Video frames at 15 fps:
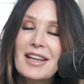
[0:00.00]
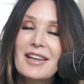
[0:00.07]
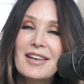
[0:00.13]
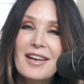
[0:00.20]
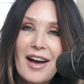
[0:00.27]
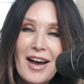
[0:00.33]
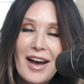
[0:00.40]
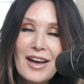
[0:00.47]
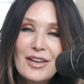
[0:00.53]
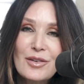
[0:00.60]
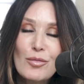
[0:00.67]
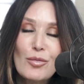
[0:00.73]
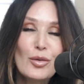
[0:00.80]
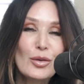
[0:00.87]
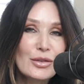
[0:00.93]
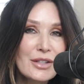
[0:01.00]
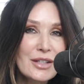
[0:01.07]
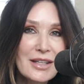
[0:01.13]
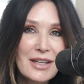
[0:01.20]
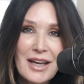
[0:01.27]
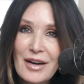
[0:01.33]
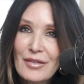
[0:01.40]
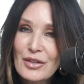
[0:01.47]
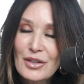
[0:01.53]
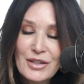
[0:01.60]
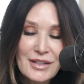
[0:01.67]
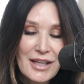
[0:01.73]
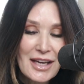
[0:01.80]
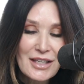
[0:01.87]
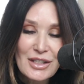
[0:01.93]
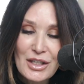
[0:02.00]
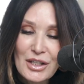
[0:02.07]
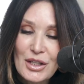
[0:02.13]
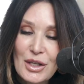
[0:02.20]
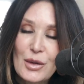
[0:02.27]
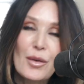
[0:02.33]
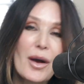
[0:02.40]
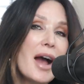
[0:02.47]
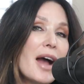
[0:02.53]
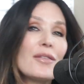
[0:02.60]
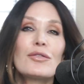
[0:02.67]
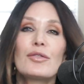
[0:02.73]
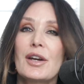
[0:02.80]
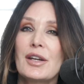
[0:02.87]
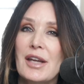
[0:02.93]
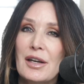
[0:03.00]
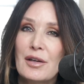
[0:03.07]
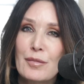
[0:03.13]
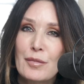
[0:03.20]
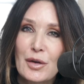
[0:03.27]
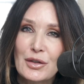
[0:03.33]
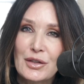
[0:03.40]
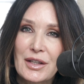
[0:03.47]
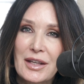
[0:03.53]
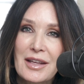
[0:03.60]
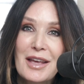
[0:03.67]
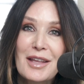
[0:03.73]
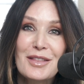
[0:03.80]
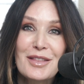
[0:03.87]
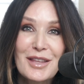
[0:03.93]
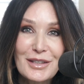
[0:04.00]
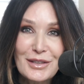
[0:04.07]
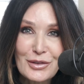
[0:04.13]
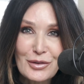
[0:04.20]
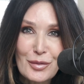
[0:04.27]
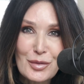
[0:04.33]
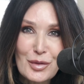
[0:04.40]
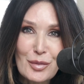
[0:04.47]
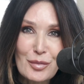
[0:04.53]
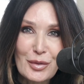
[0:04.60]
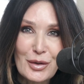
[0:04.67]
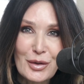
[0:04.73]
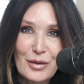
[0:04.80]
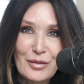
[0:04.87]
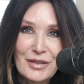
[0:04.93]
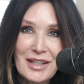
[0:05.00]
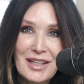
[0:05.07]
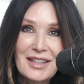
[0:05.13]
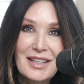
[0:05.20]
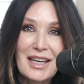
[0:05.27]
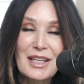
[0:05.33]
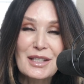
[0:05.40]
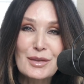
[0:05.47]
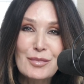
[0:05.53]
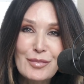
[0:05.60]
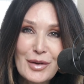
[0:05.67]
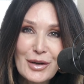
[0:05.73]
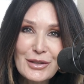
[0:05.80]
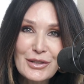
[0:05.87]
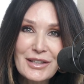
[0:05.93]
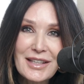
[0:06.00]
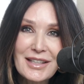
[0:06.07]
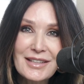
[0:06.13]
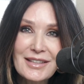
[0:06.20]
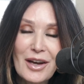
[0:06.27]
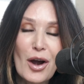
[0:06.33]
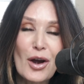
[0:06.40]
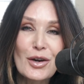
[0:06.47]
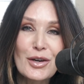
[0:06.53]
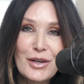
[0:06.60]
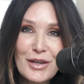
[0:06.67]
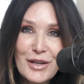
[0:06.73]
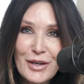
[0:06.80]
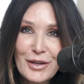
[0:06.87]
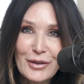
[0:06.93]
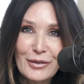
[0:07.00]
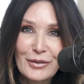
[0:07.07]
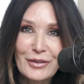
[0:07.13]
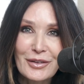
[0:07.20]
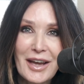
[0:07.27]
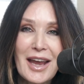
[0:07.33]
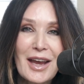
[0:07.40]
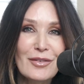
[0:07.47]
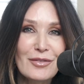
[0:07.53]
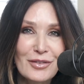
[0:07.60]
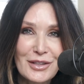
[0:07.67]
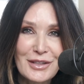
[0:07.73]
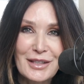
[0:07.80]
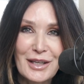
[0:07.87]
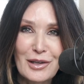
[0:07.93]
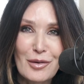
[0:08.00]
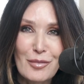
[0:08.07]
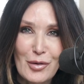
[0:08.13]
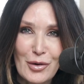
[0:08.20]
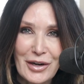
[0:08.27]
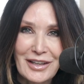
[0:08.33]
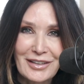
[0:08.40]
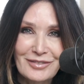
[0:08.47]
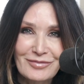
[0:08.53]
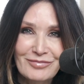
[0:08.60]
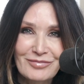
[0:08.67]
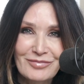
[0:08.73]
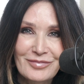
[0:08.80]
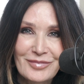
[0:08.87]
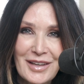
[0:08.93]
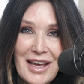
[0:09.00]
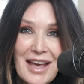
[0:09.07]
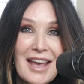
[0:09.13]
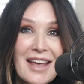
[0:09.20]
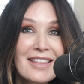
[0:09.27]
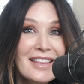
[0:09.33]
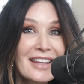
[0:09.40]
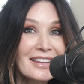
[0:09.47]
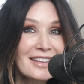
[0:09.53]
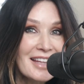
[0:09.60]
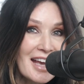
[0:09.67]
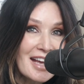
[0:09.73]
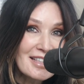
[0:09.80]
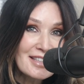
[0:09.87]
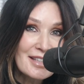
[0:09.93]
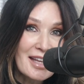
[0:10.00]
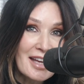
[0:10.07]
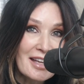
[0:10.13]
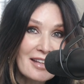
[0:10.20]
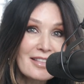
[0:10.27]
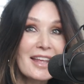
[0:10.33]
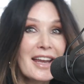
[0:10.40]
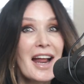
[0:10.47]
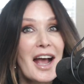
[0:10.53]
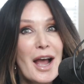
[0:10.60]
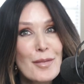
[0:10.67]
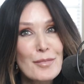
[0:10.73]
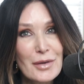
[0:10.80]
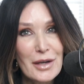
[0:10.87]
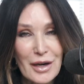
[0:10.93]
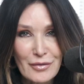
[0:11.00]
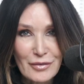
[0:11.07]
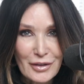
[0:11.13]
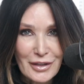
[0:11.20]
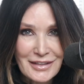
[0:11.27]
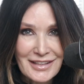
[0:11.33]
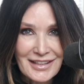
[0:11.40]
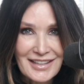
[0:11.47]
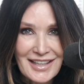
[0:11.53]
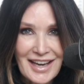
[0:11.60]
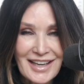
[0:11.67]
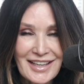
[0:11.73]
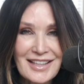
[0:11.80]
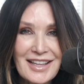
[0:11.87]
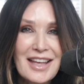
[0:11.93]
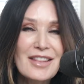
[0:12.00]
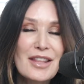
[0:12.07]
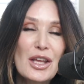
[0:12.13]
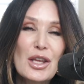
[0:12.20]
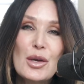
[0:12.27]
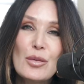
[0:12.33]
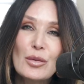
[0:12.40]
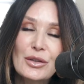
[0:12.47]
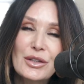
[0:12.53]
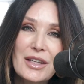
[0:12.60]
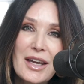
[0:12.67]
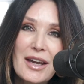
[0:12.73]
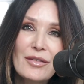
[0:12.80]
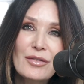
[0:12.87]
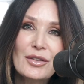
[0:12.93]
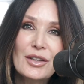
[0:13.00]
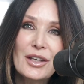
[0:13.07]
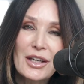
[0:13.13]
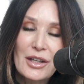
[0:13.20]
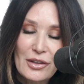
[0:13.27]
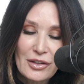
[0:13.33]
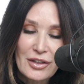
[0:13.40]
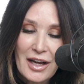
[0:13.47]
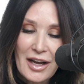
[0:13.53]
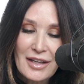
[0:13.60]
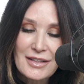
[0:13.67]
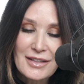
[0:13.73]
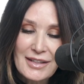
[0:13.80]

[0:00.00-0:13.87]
God will never say to you, I've run out of mercy. This scripture proves that his mercies are new every single morning. The last thing that I'm covering today that you will never hear God